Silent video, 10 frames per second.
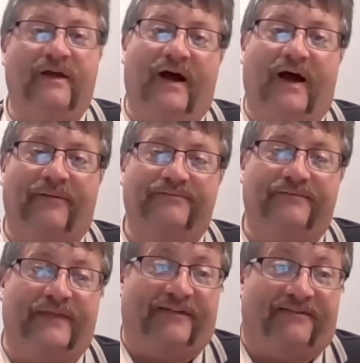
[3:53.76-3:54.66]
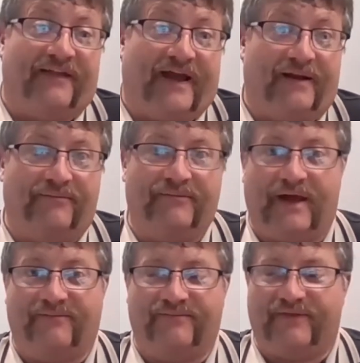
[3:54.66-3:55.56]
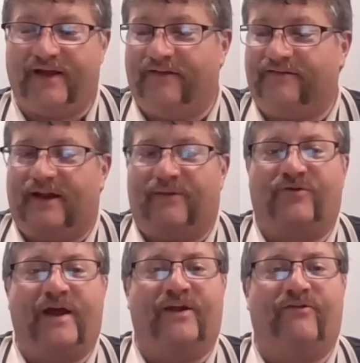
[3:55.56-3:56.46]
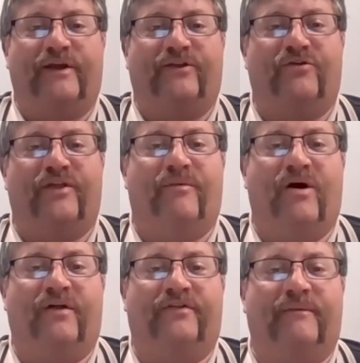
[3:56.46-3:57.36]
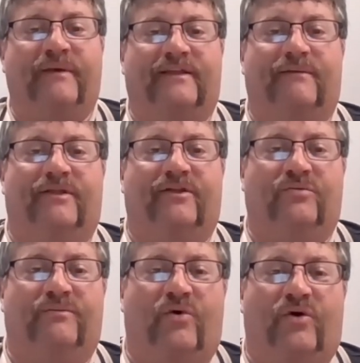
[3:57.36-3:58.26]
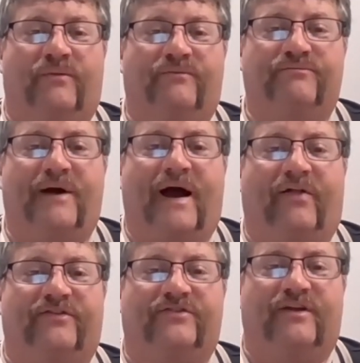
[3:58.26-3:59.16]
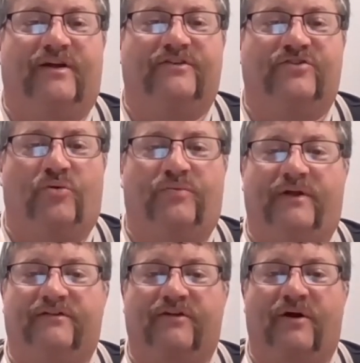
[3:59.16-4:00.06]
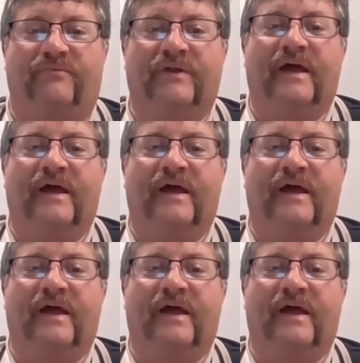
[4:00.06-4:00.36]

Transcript: um, that's that. I'm, I'm, like I said, I'm trying to redo them all to make them a little more polished uh, showpiece. So